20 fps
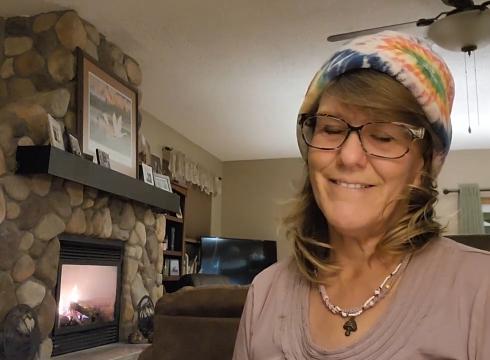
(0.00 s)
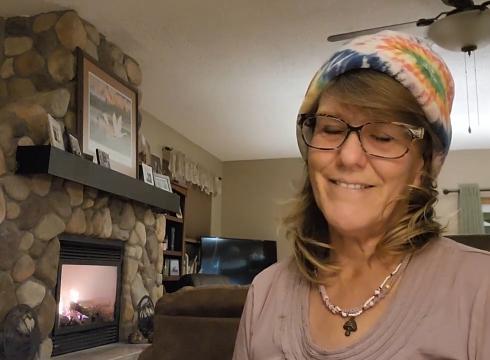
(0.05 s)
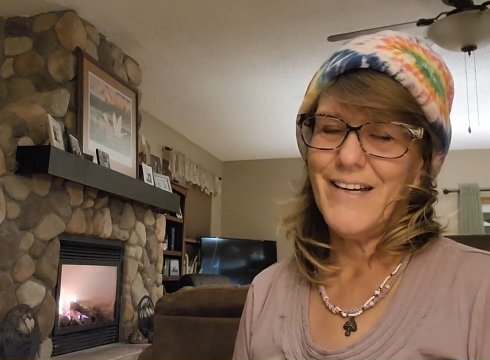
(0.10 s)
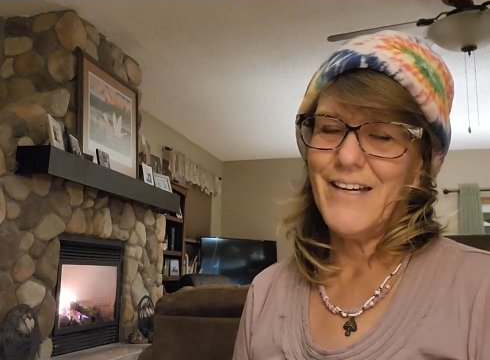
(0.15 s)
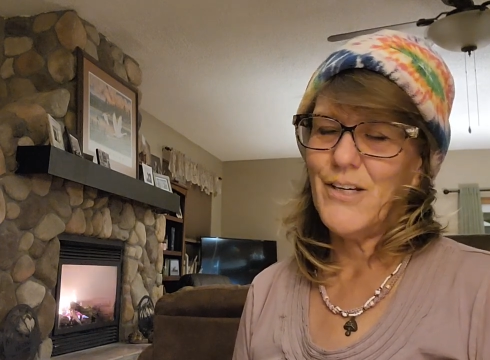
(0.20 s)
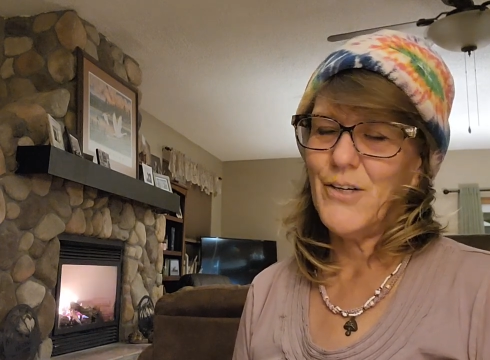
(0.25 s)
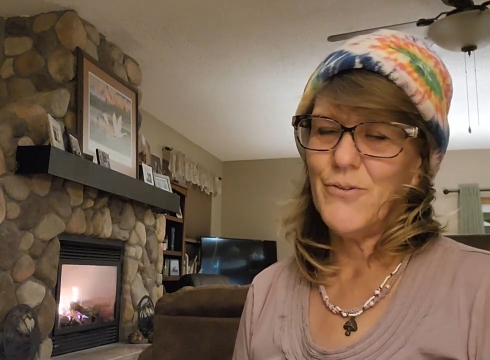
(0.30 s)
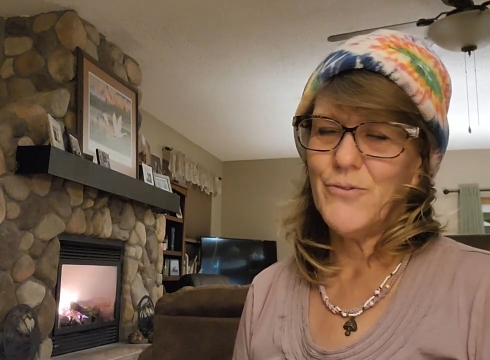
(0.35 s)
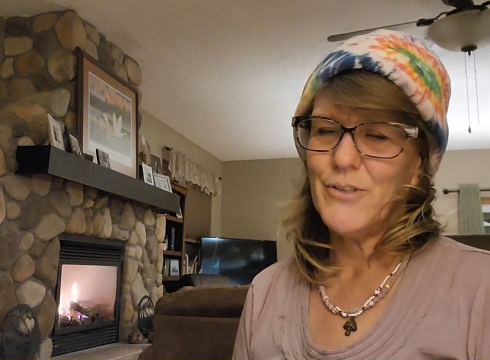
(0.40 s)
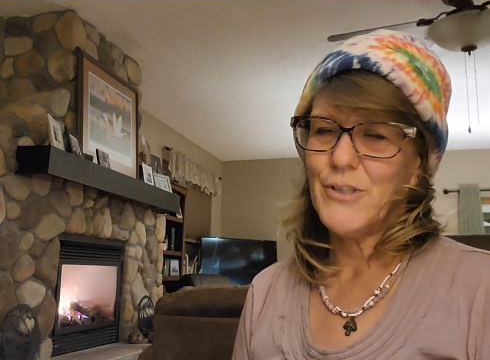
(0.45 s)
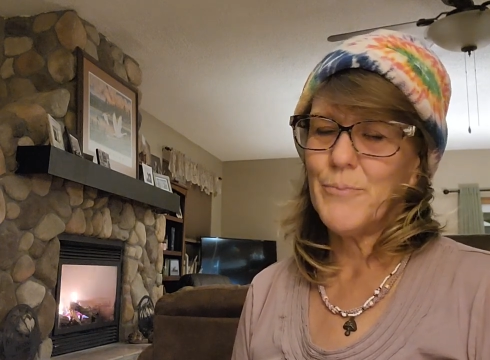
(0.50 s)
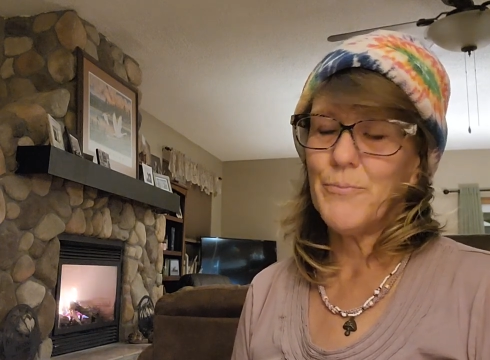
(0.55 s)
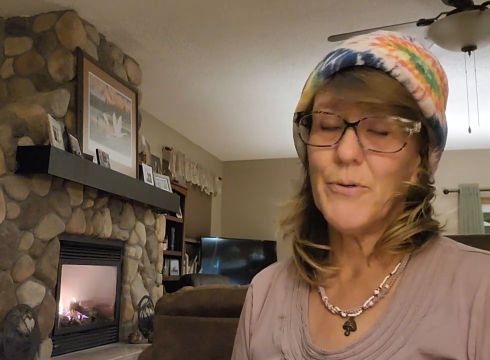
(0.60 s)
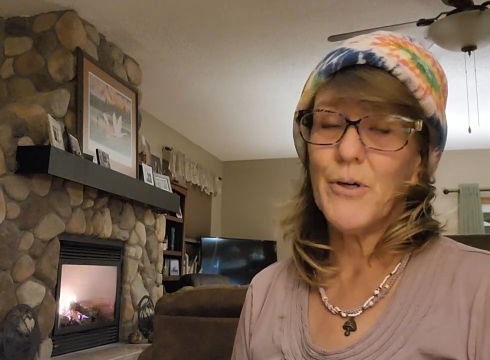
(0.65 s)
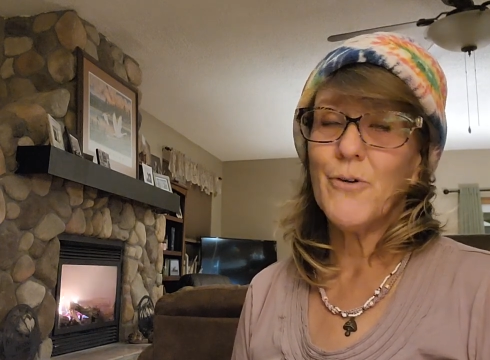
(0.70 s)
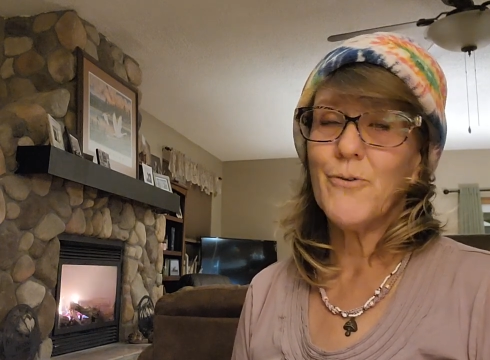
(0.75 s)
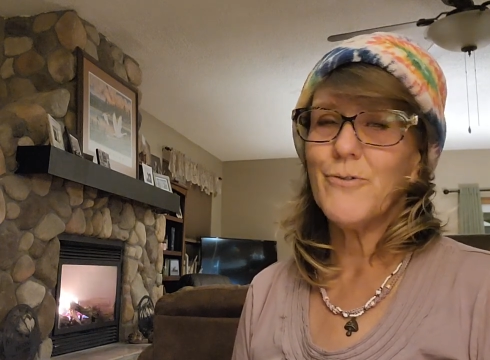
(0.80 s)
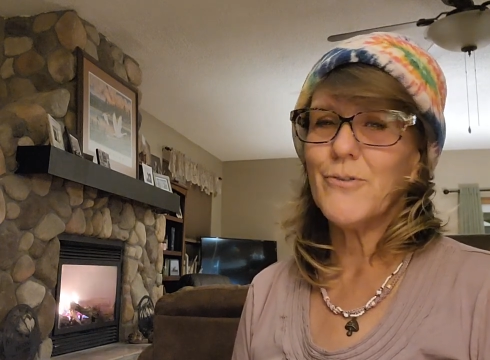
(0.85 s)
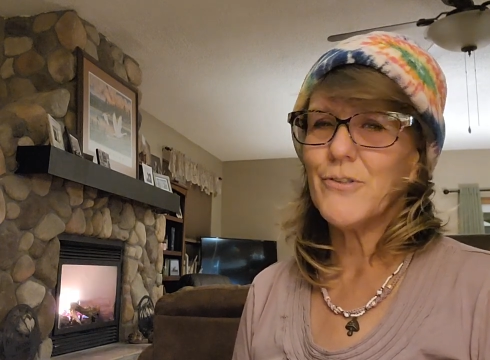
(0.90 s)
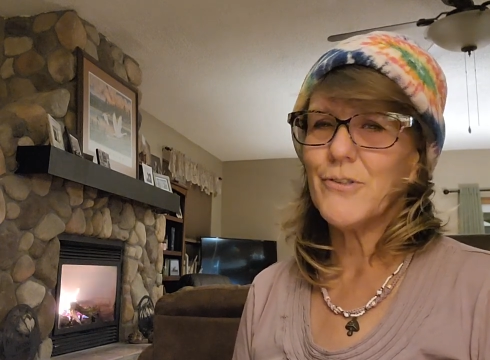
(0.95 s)
I don't
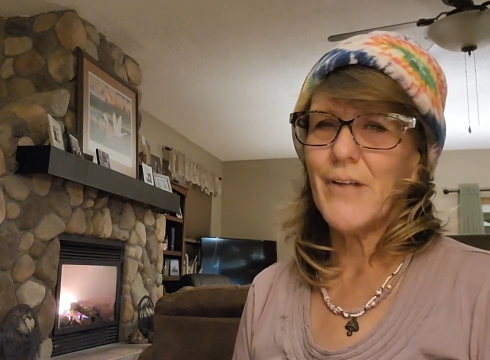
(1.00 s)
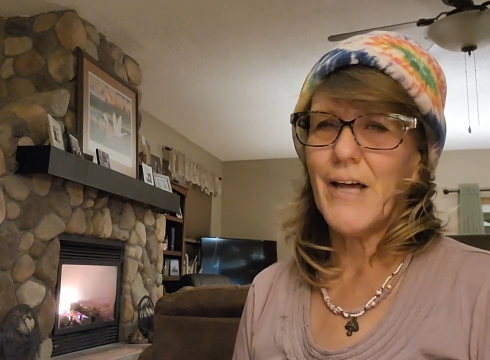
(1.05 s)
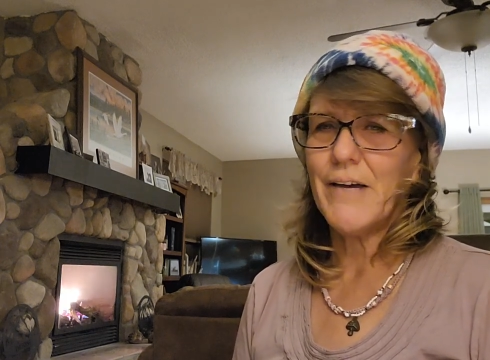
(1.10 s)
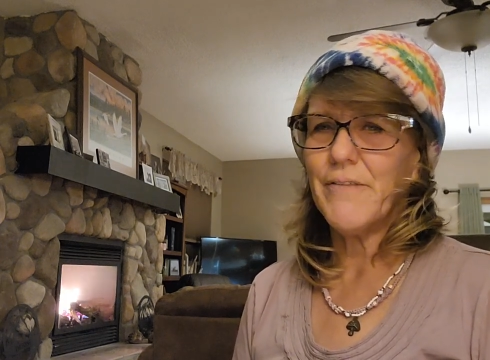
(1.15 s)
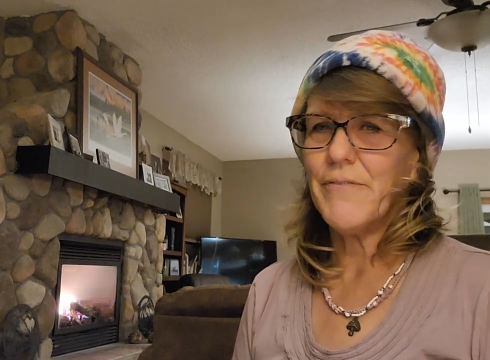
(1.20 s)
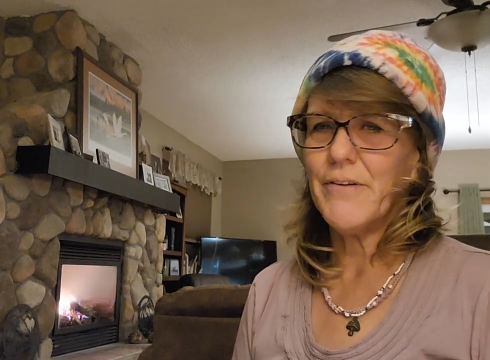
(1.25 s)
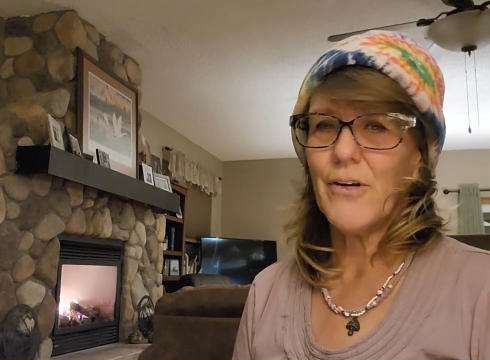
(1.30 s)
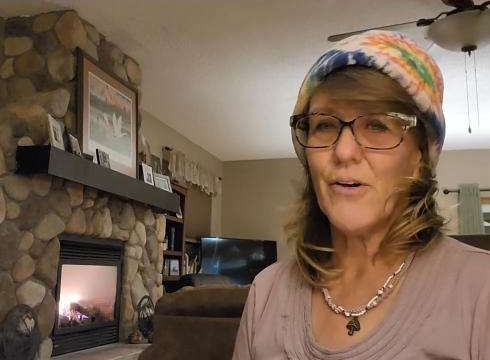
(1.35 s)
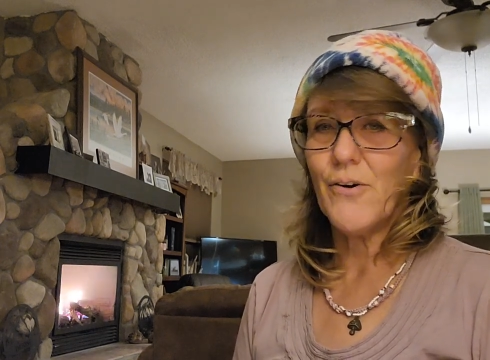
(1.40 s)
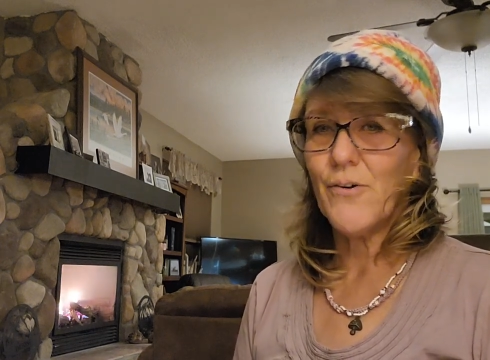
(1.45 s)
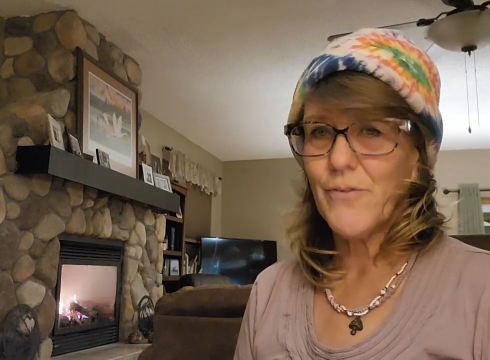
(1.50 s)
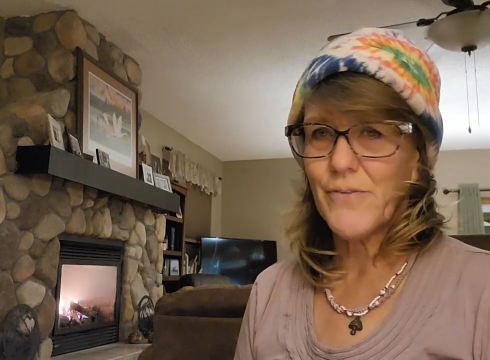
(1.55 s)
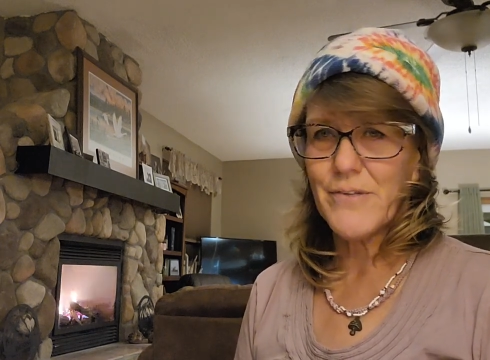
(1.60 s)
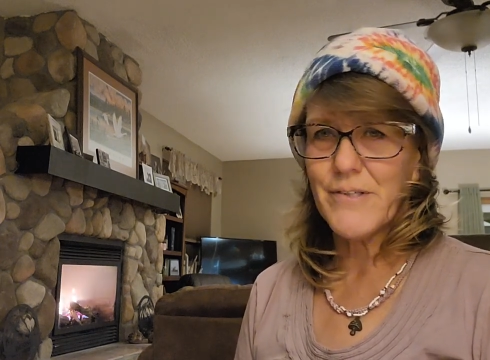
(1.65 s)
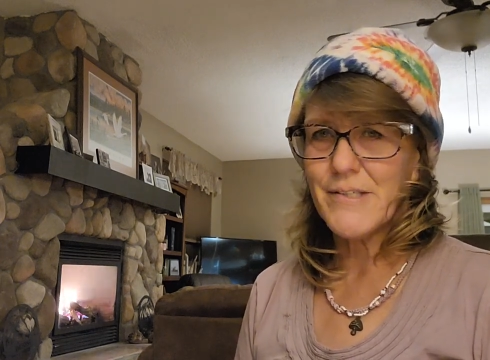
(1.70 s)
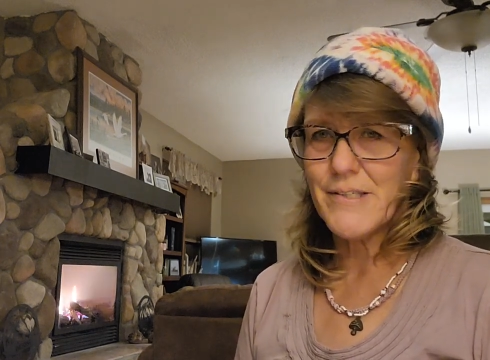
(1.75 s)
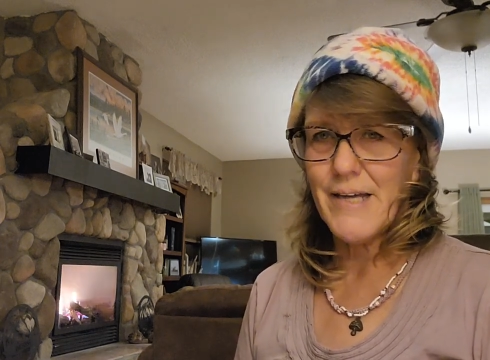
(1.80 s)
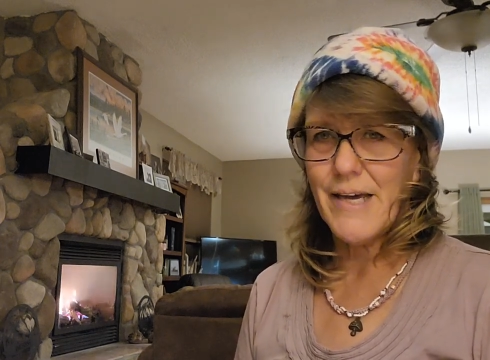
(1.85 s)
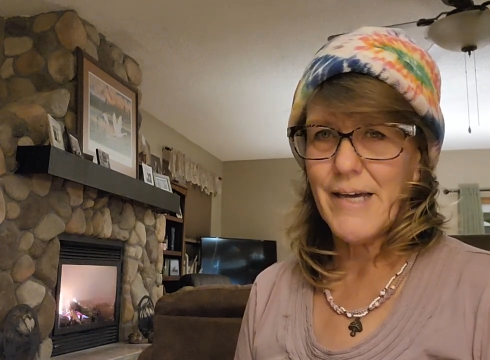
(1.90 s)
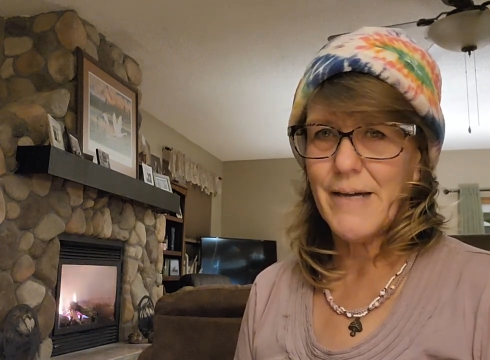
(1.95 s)
approach life at all the
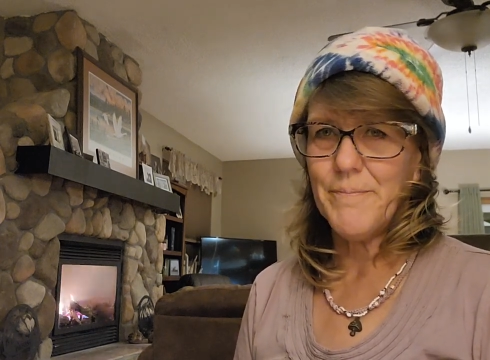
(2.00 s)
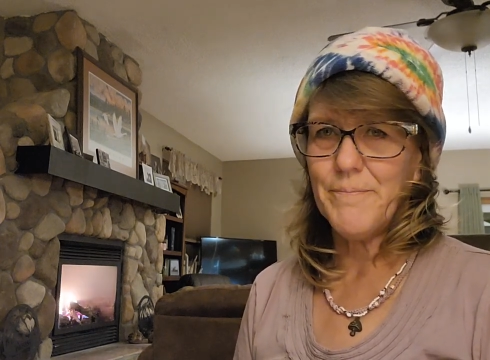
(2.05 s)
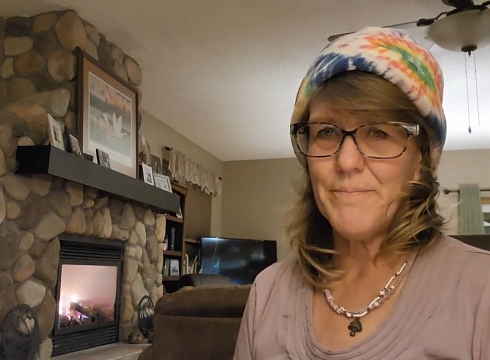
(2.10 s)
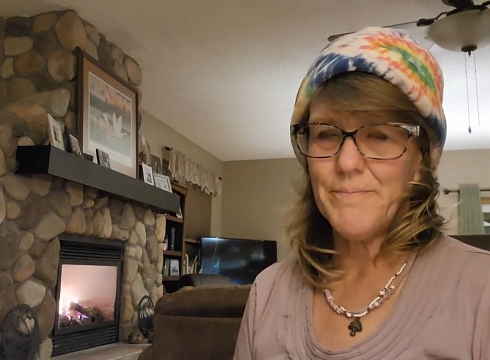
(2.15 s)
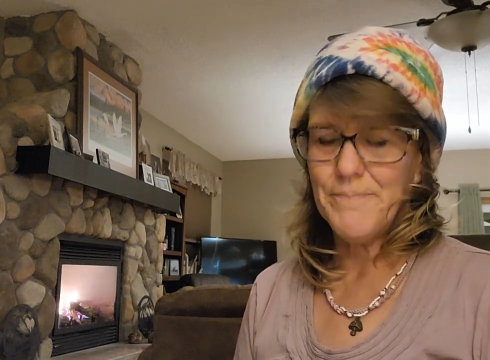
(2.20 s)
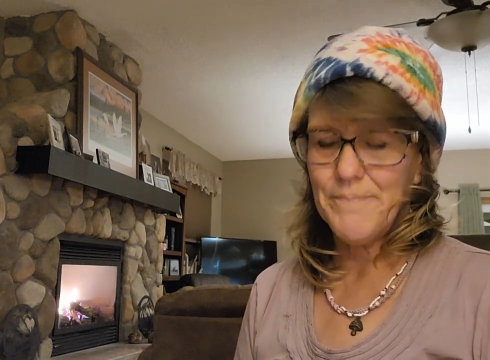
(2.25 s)
same.